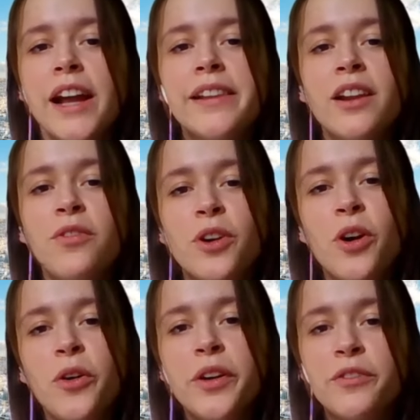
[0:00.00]
and I
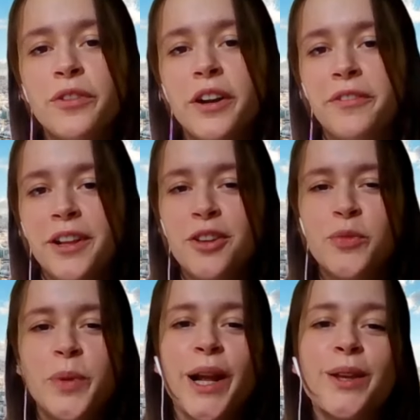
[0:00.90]
love going for a
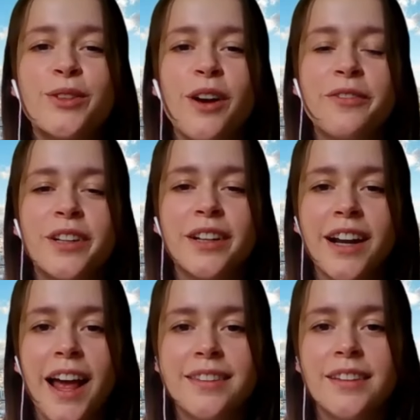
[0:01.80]
Fred Espresso
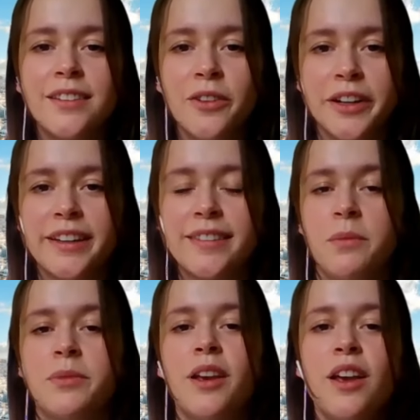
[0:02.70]
after classes or
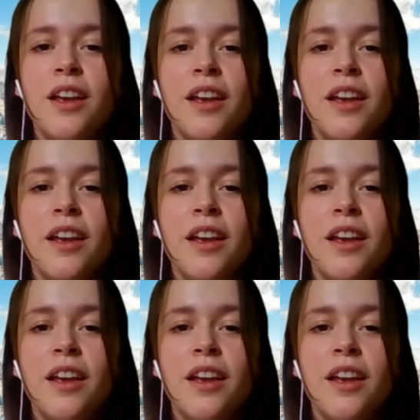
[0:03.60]
exams.